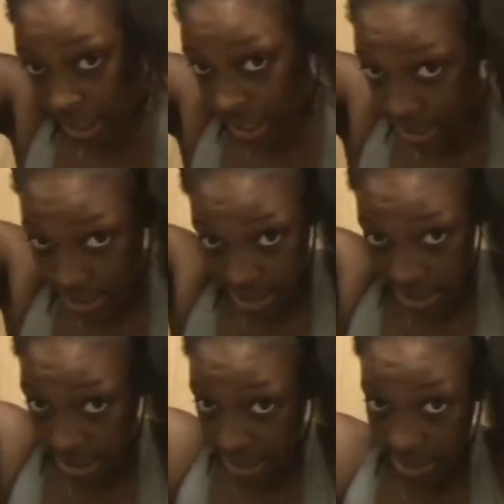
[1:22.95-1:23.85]
easy
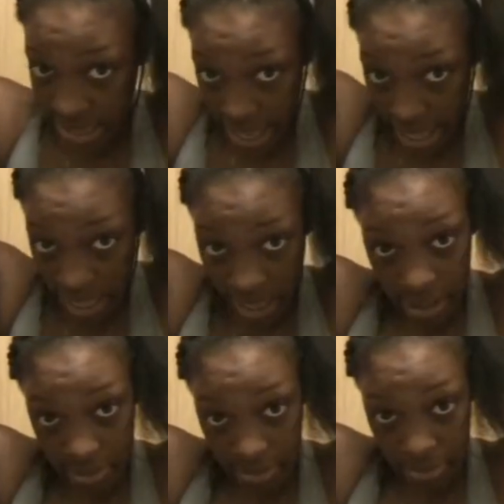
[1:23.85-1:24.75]
to
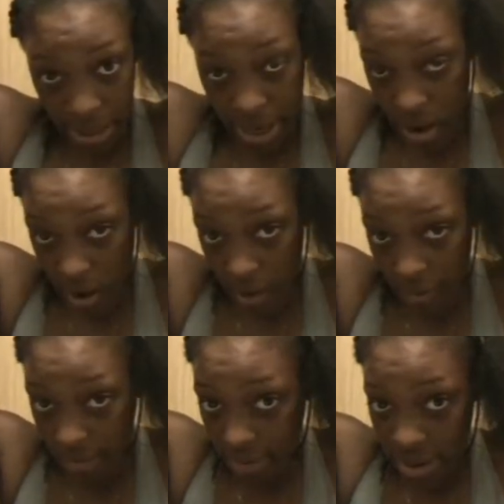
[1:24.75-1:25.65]
snag, break off,
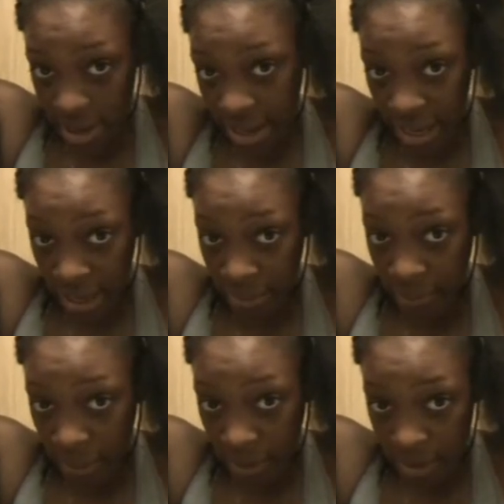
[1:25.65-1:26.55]

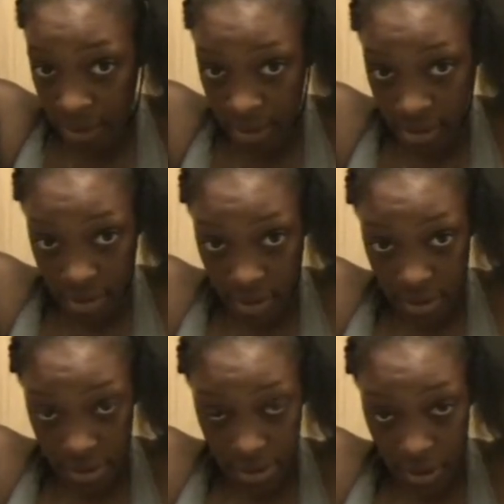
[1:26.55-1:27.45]
anything.
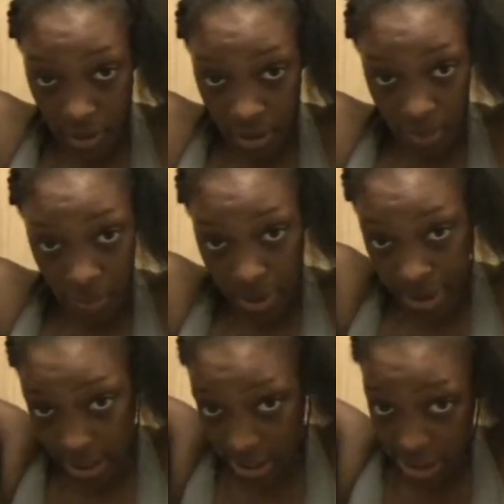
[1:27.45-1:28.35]
So I'm
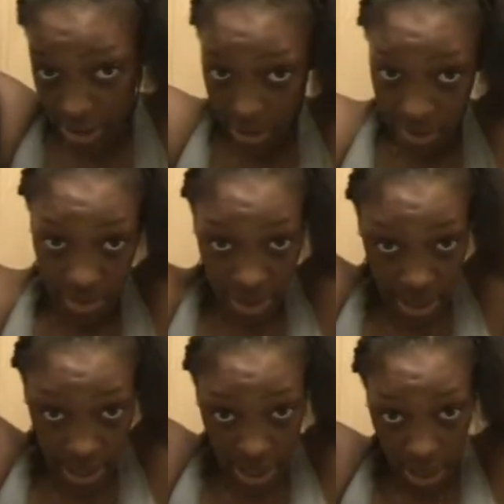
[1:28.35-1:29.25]
really gentle.
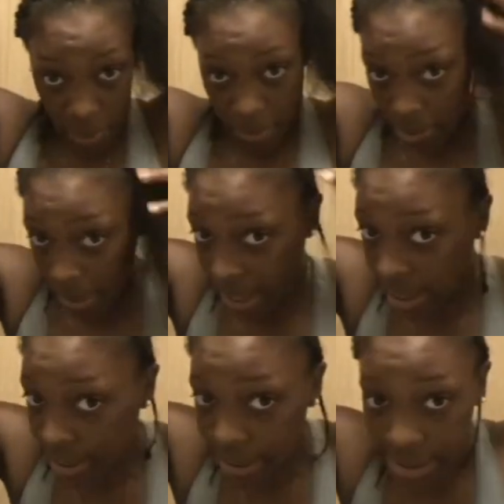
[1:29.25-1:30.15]
And my
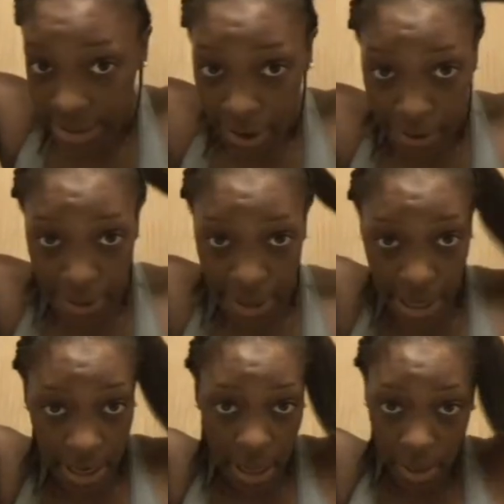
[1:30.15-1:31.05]
hair is
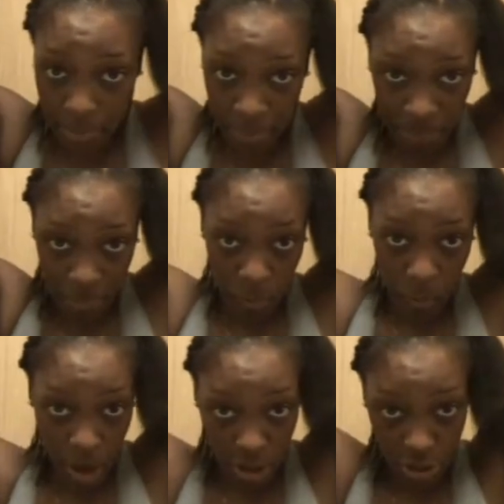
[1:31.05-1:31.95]
already
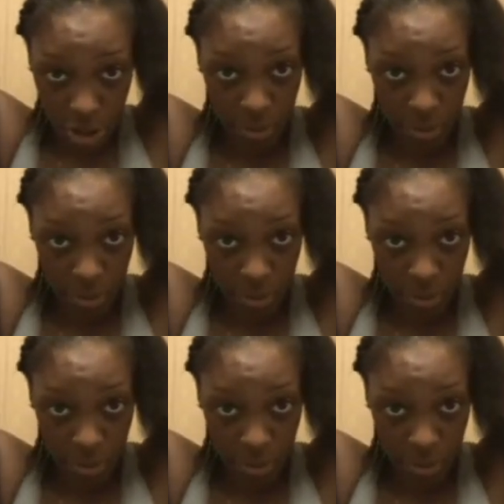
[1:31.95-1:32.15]
washed. I